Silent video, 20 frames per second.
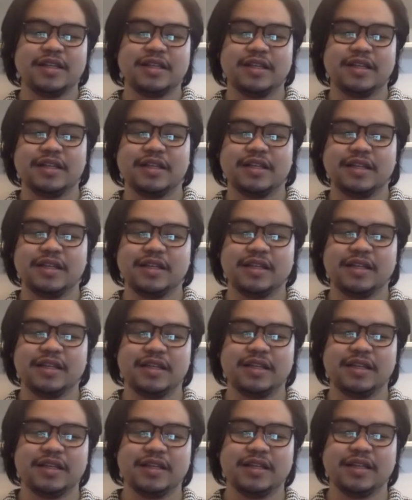
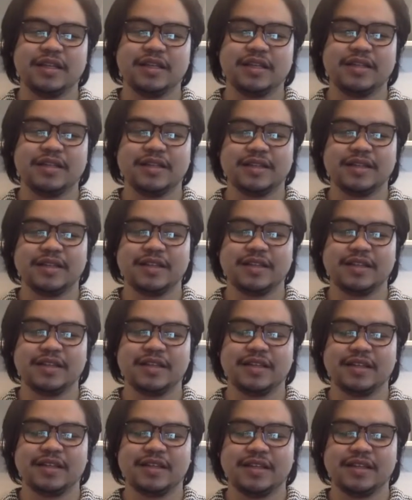
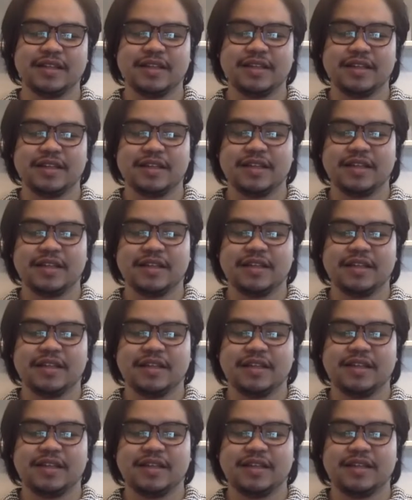
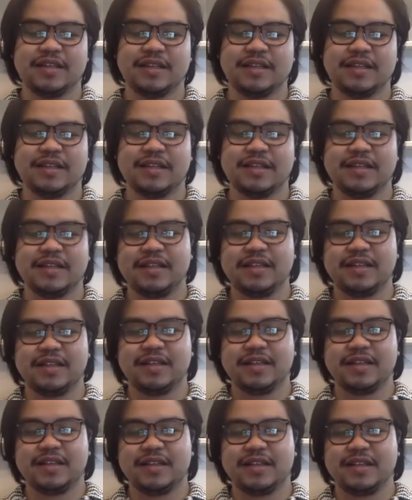
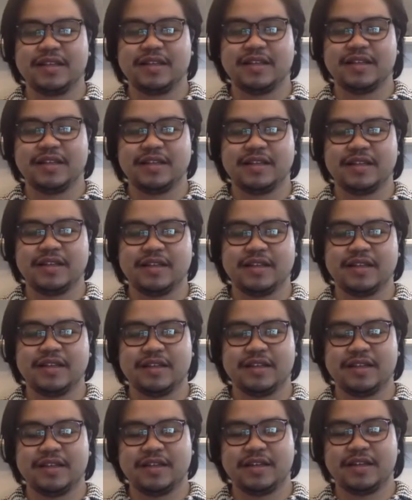
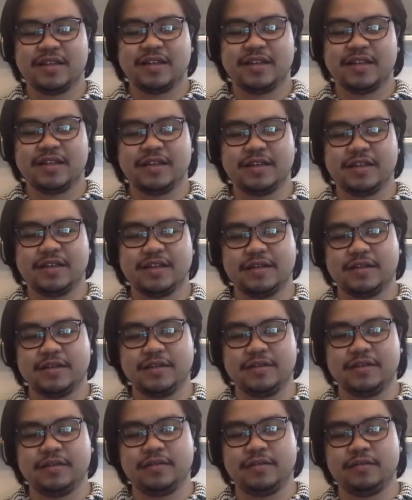
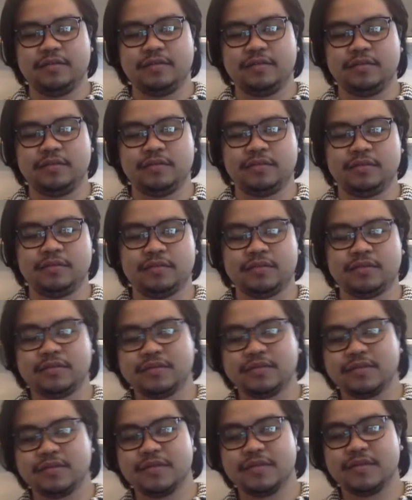
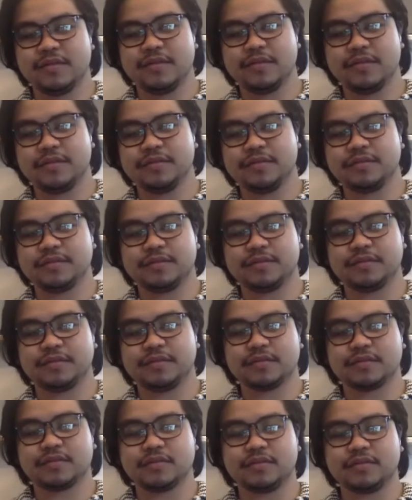[no speech]